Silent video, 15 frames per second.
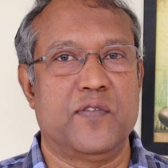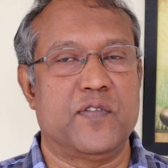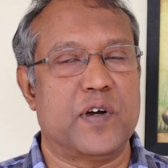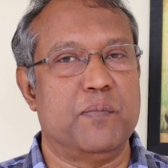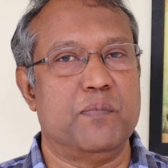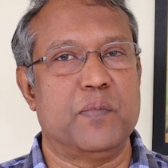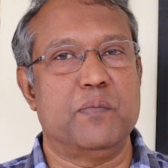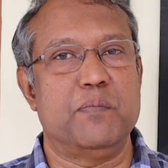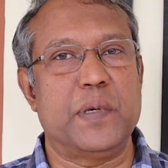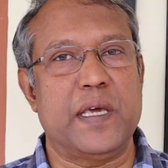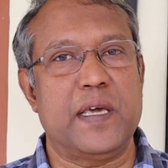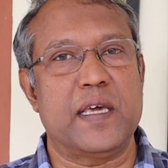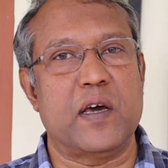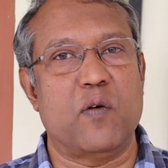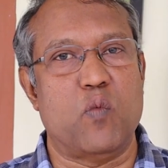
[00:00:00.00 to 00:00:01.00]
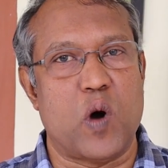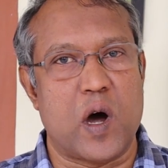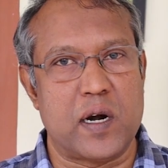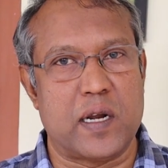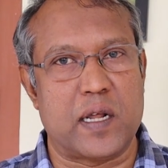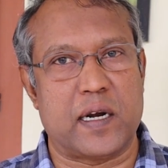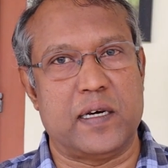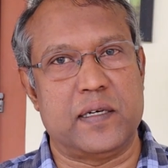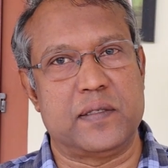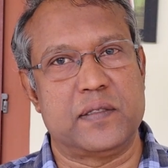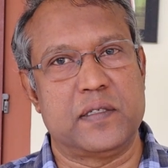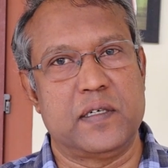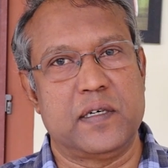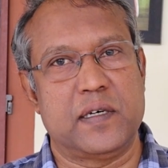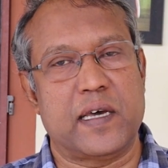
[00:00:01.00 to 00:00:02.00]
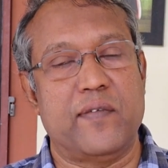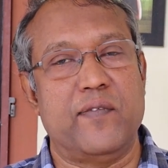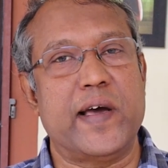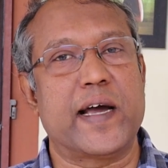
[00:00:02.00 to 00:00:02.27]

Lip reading: From being a wanderer, a